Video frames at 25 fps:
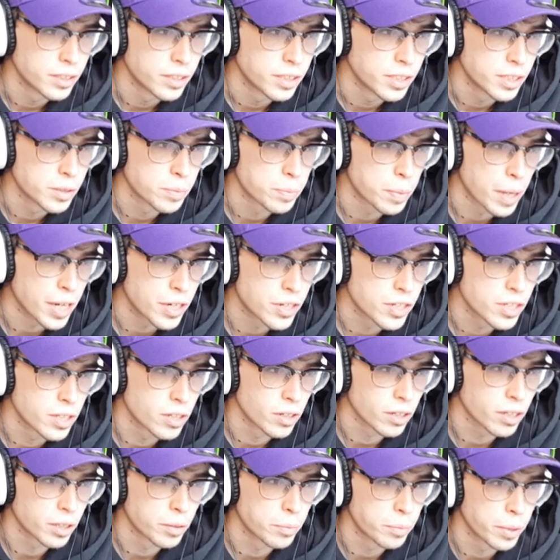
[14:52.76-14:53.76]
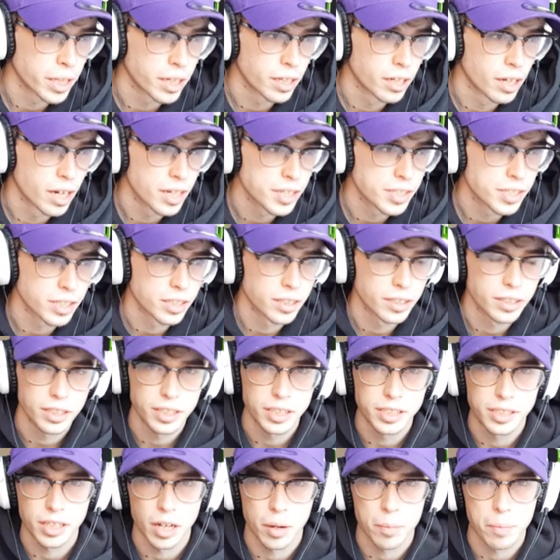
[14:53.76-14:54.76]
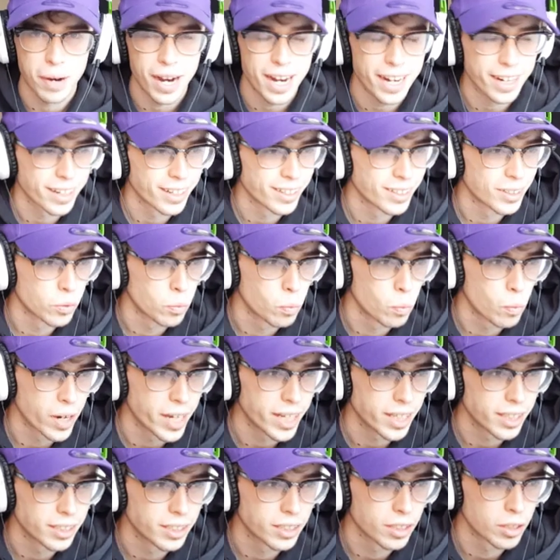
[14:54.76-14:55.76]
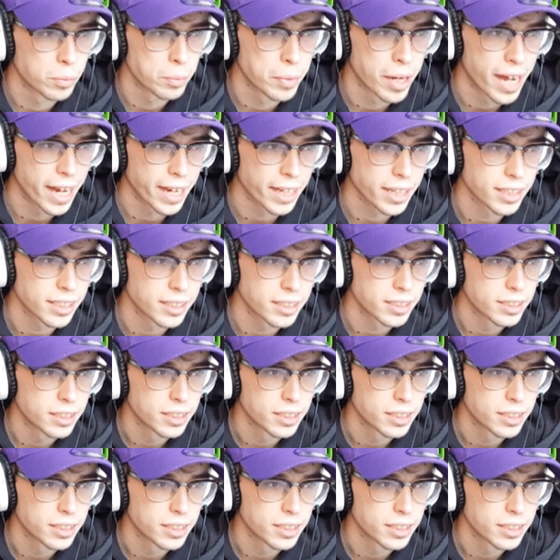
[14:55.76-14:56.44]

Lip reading: His bench is looking a bit nicer. He's got Mark Ingram waiting to come back.